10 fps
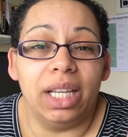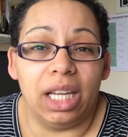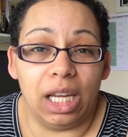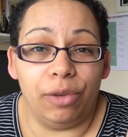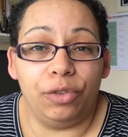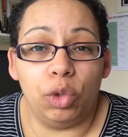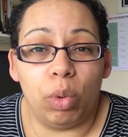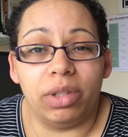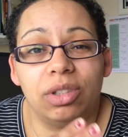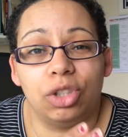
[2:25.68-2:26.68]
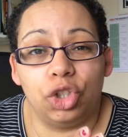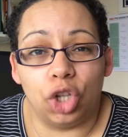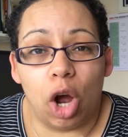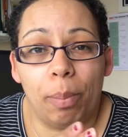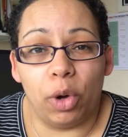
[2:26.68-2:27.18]
If you want to
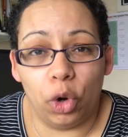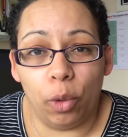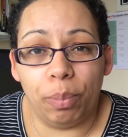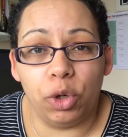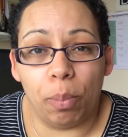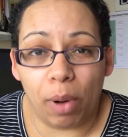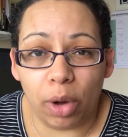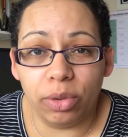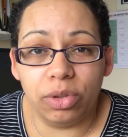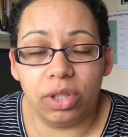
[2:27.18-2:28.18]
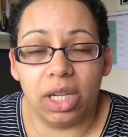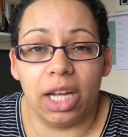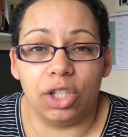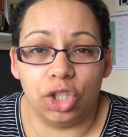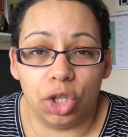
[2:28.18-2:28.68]
chop up your post
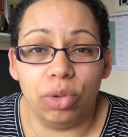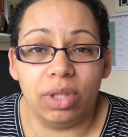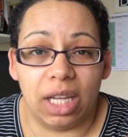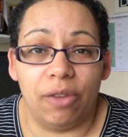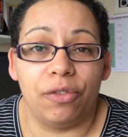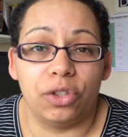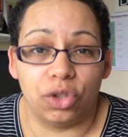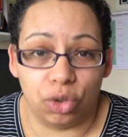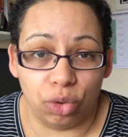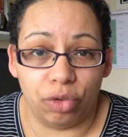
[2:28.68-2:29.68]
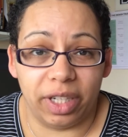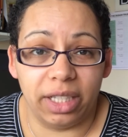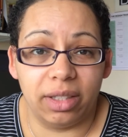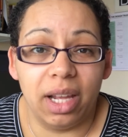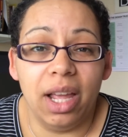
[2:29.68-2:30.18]
and use it for
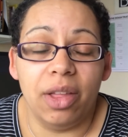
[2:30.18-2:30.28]
stories,